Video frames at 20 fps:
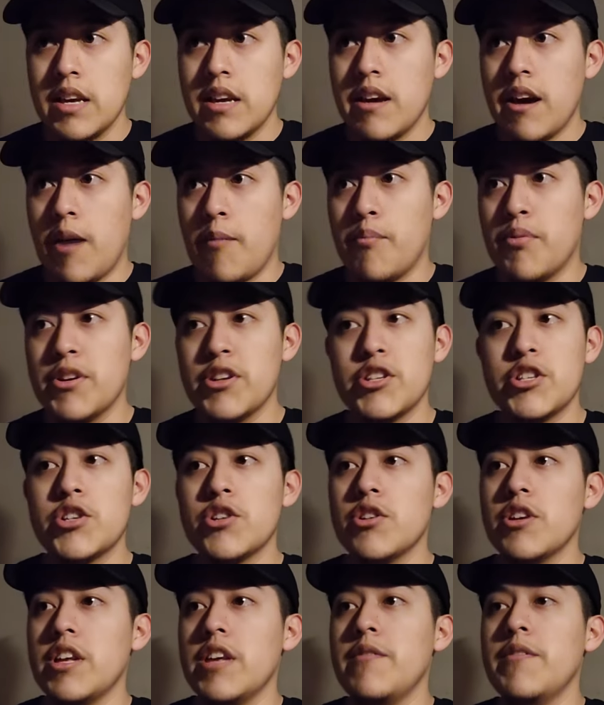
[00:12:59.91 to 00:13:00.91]
I'm pretty
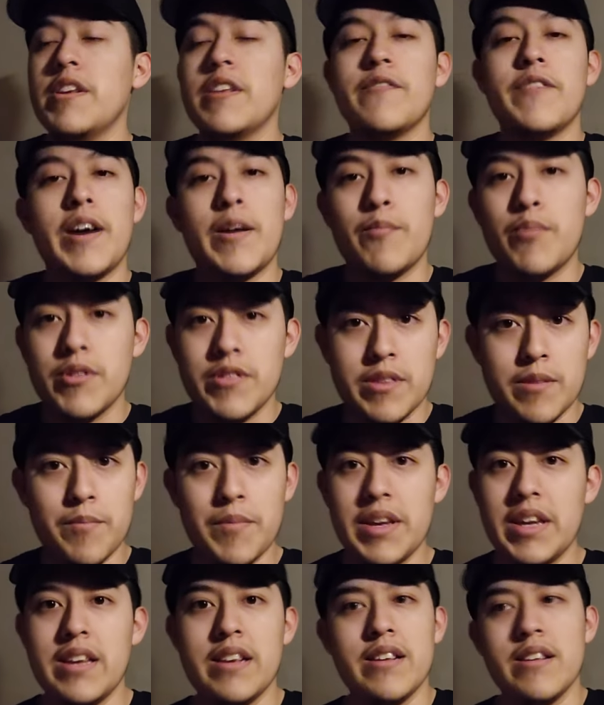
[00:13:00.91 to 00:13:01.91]
sure even if I put them
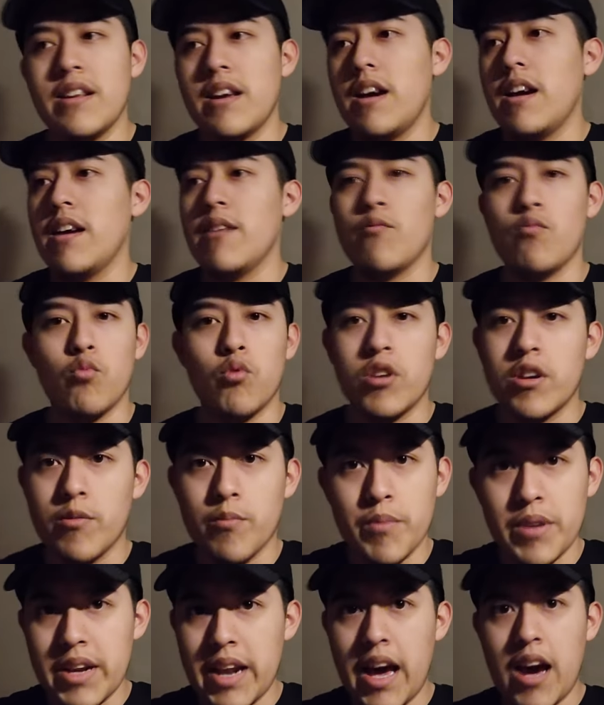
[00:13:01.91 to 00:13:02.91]
in, I would have
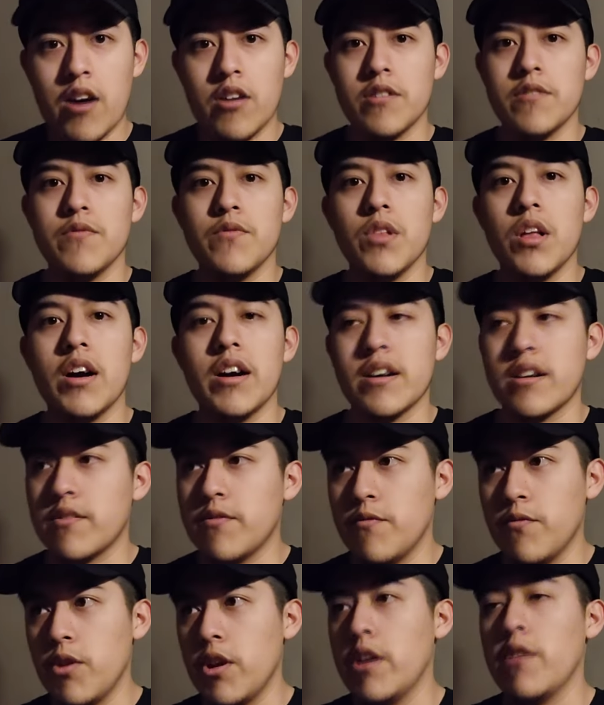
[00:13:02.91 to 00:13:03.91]
been out of luck
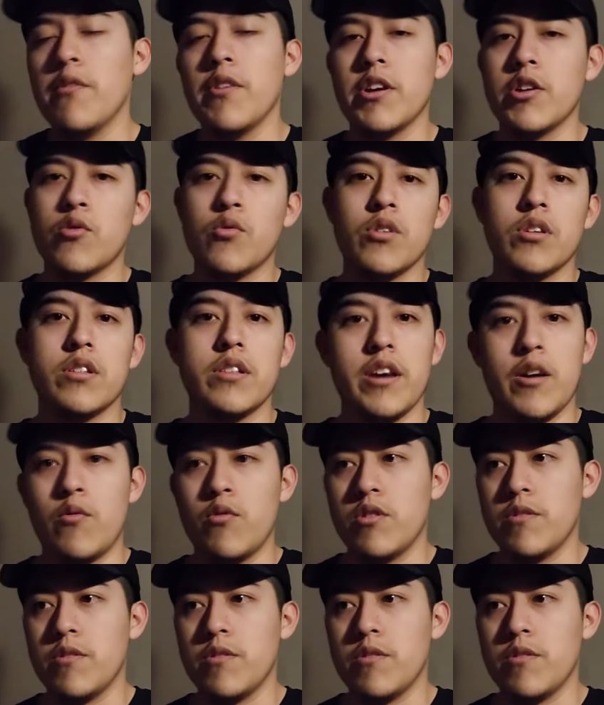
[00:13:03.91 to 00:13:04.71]
very, very quickly. I would